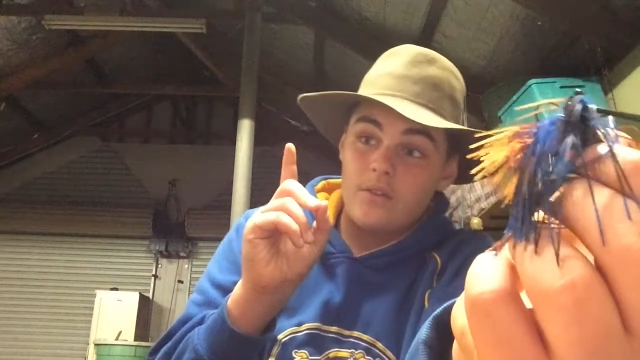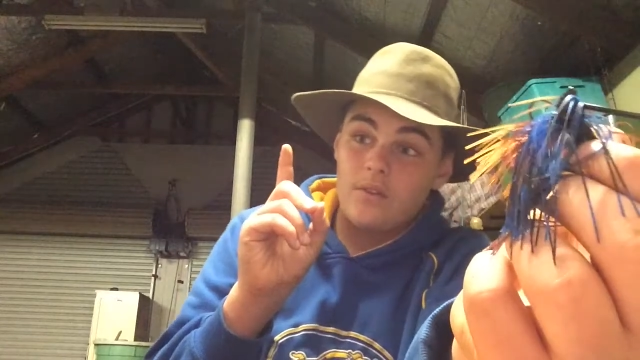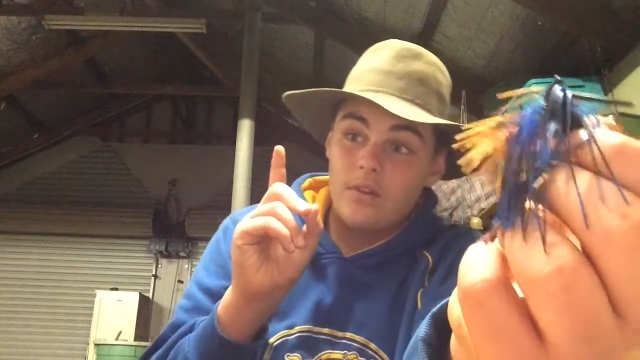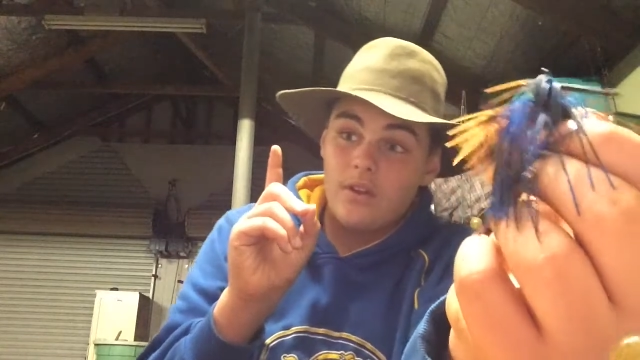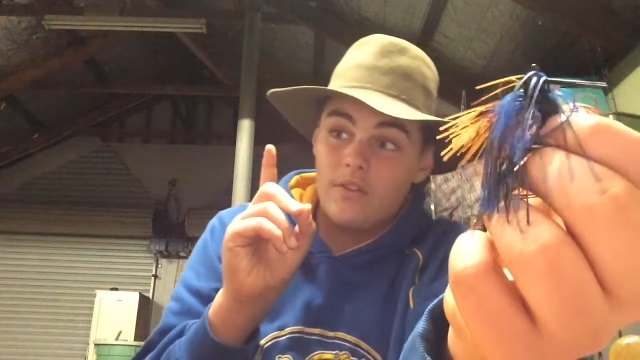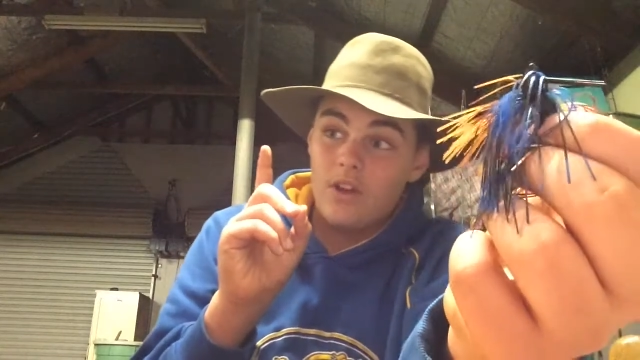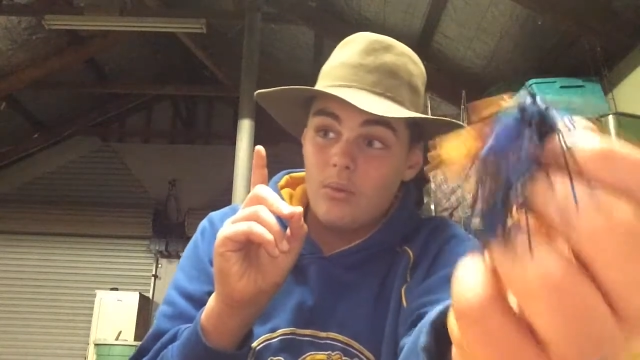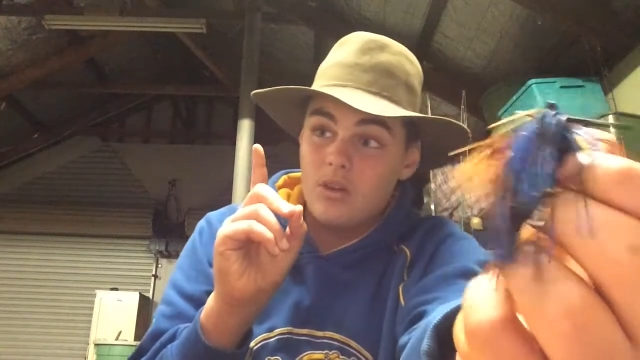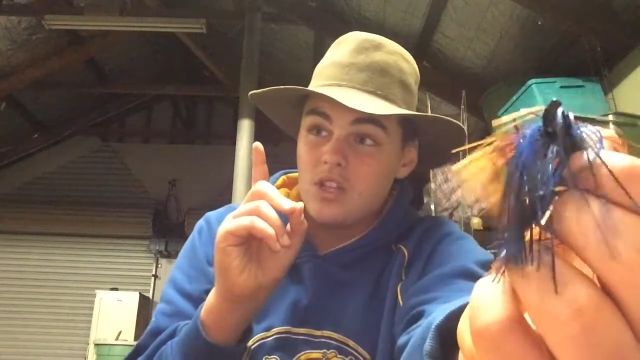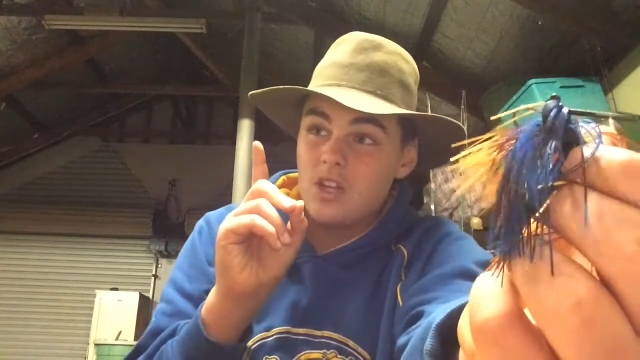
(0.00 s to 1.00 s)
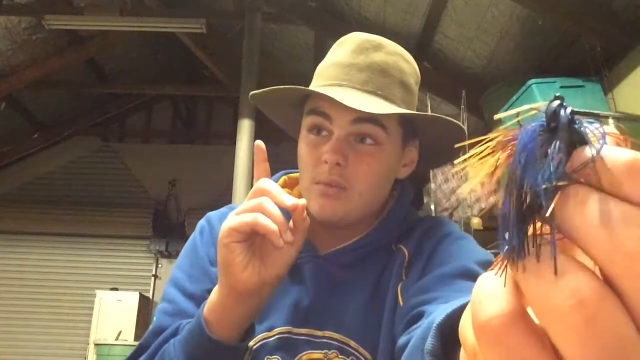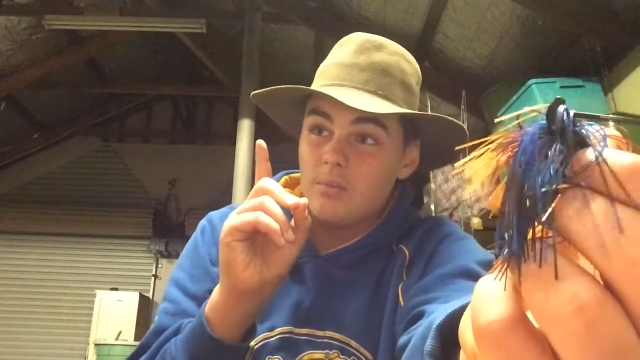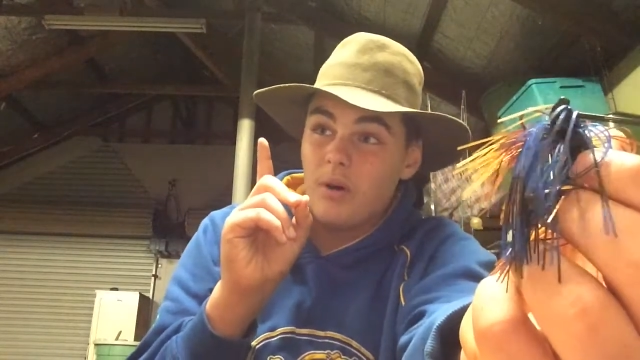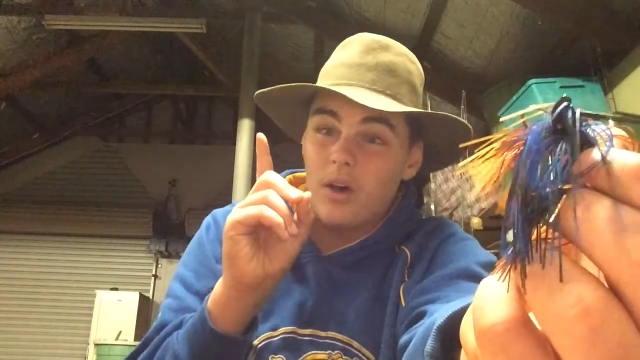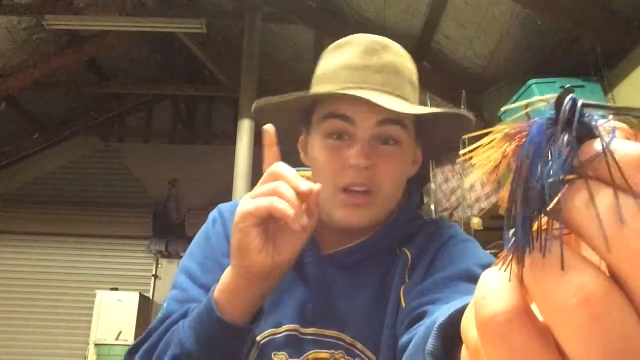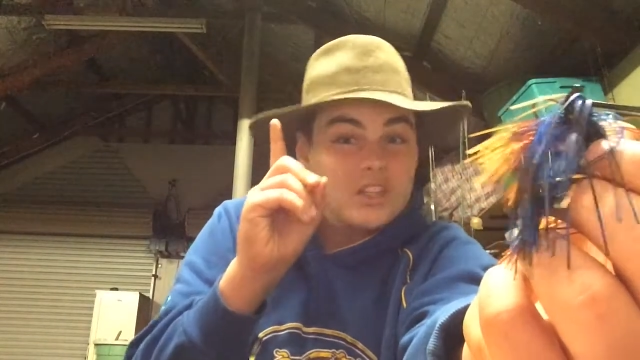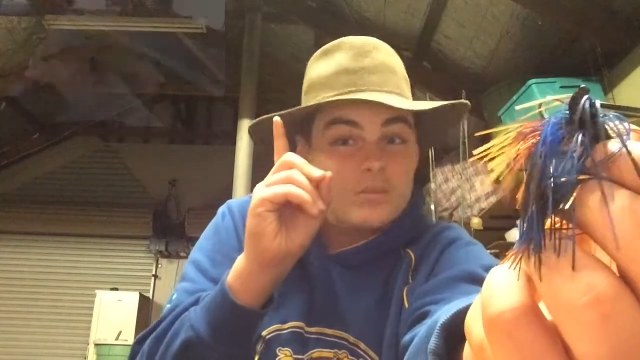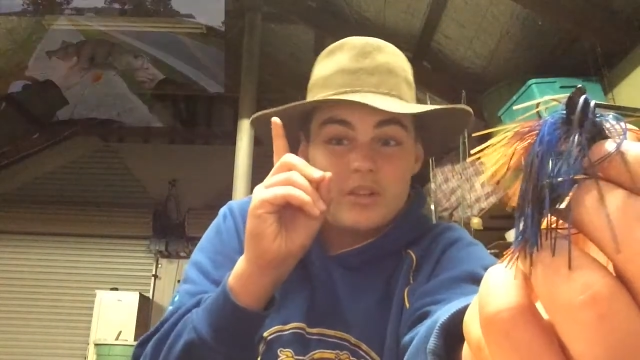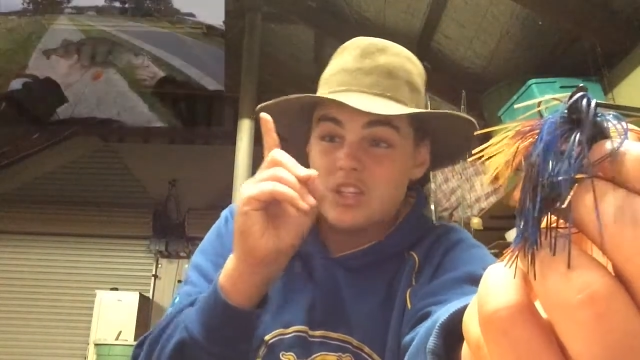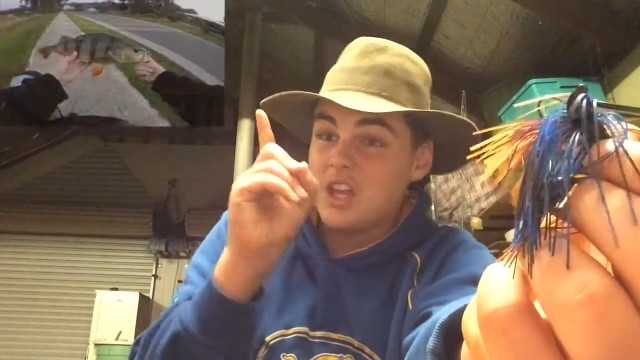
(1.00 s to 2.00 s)
redfin on, which you can
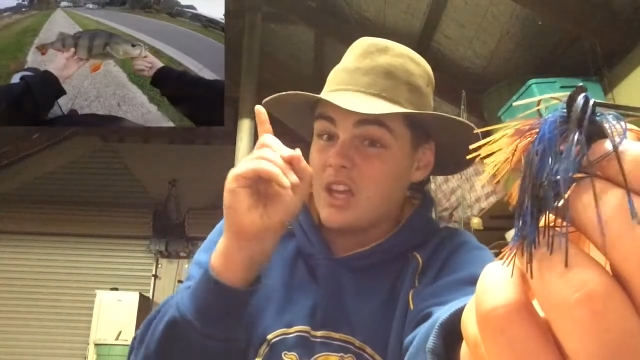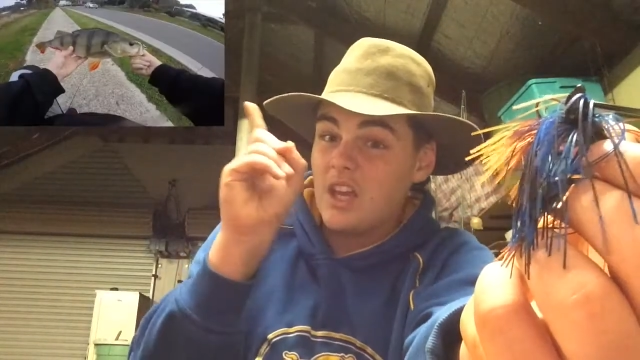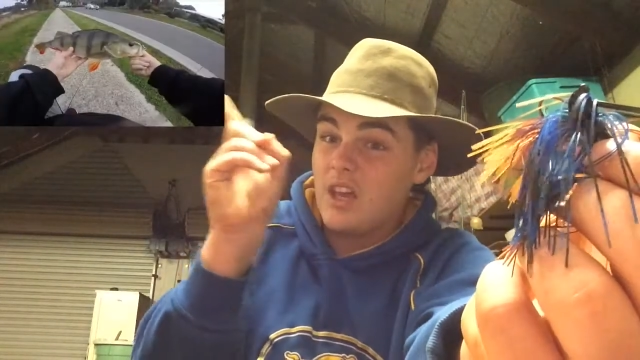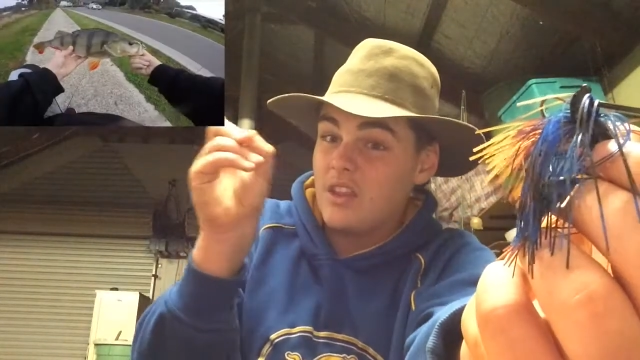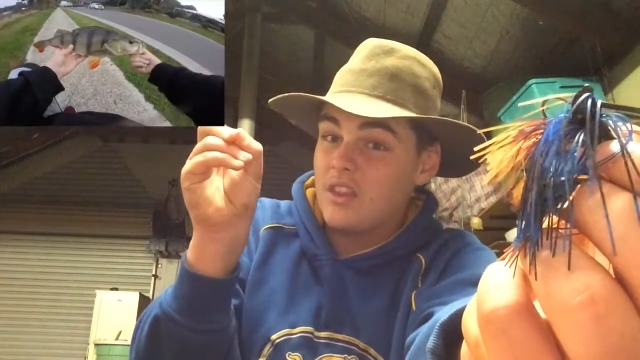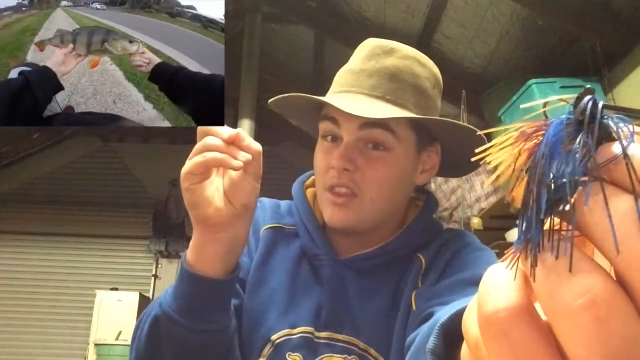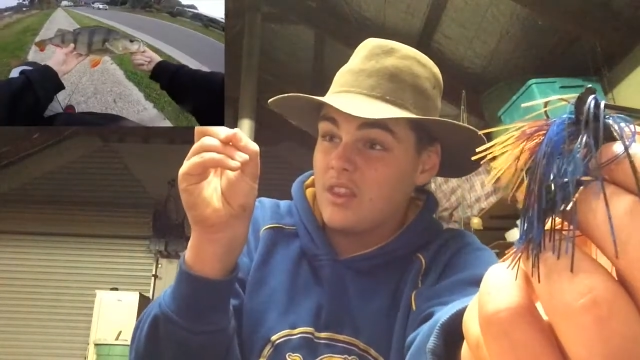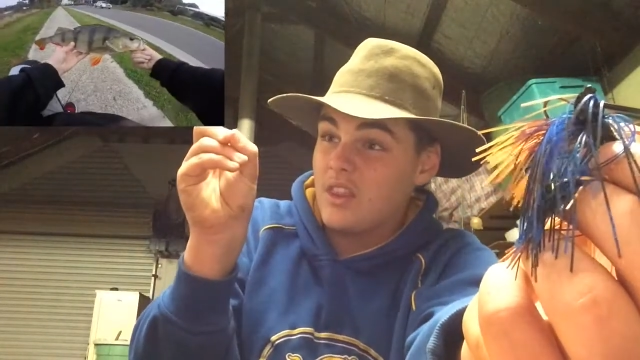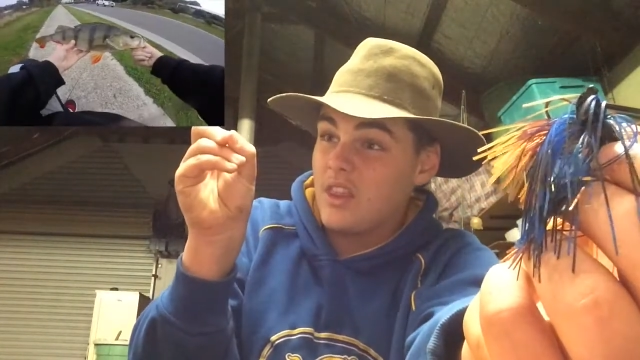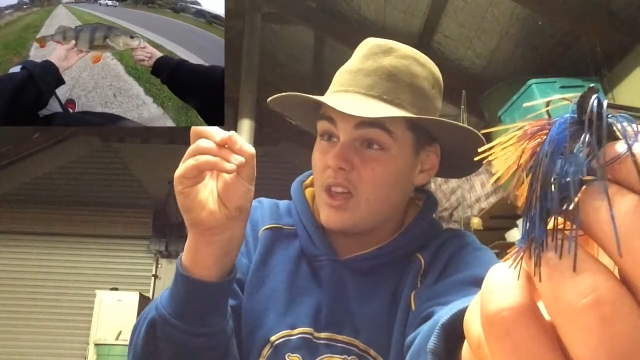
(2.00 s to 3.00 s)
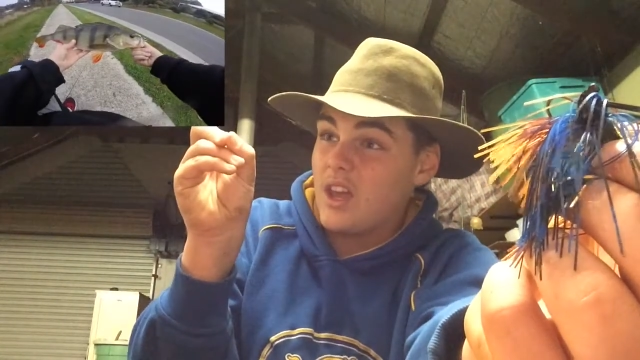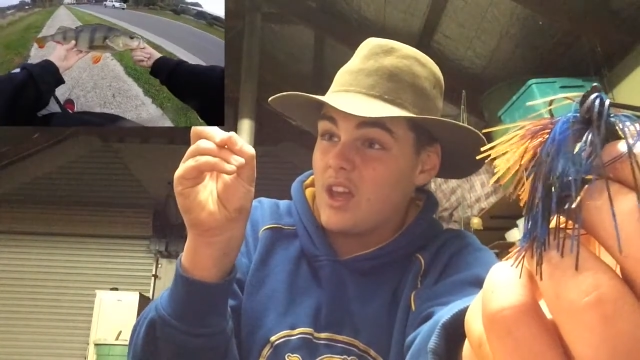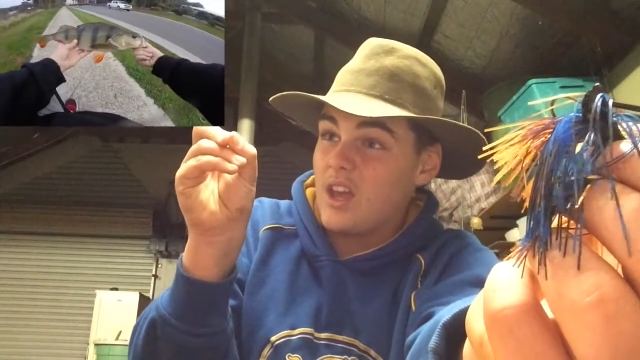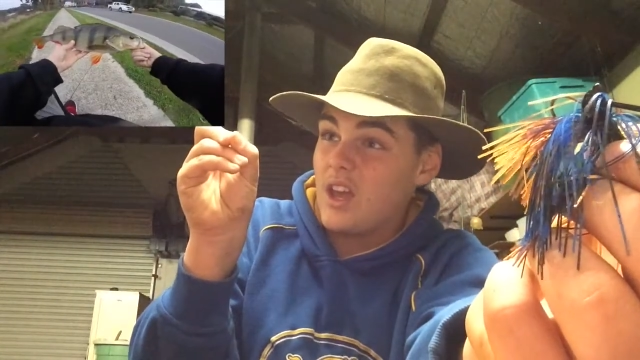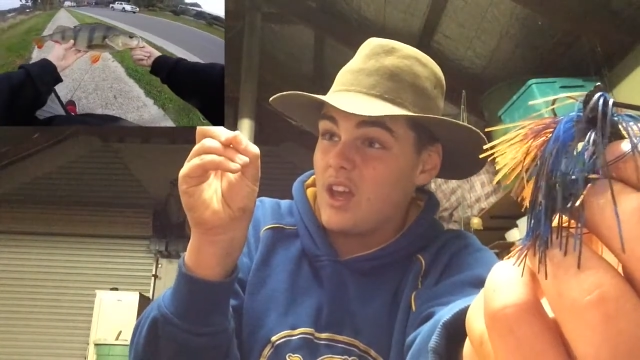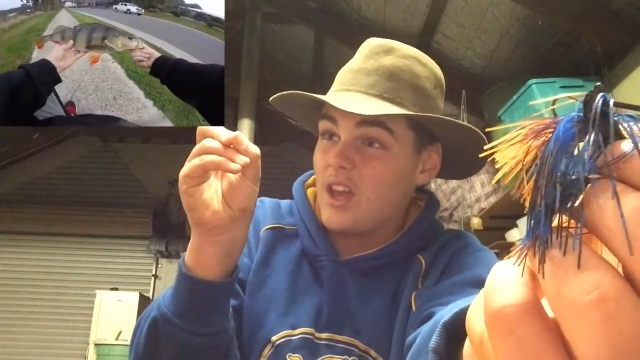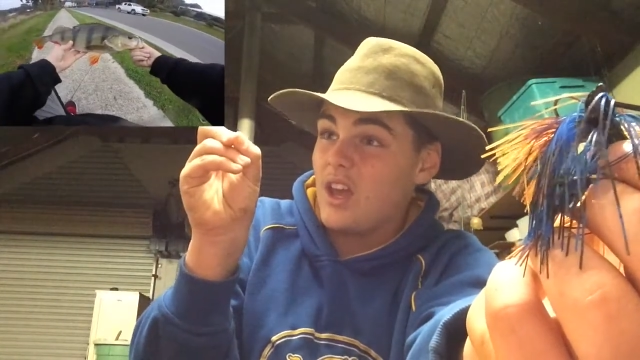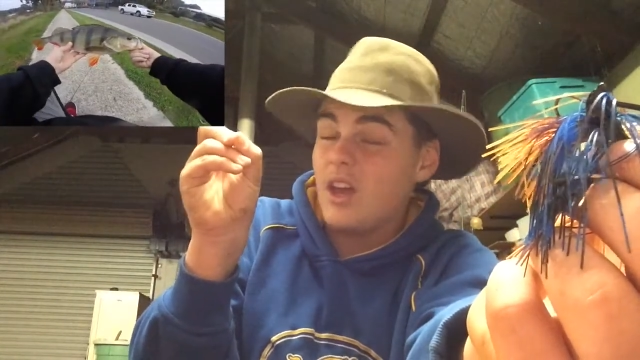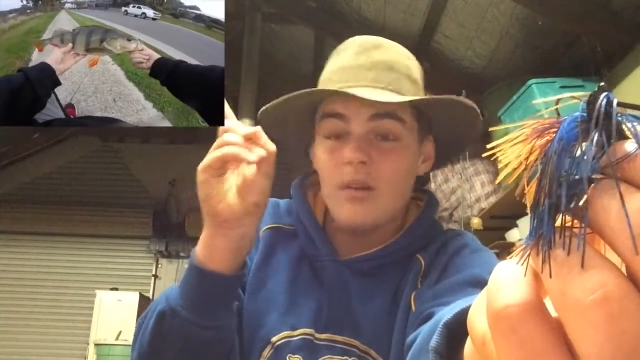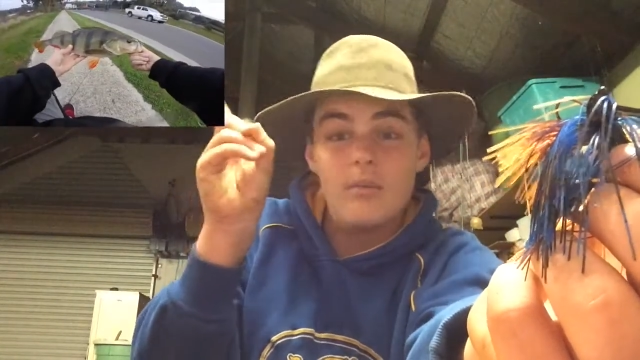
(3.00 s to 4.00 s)
possibly check out there,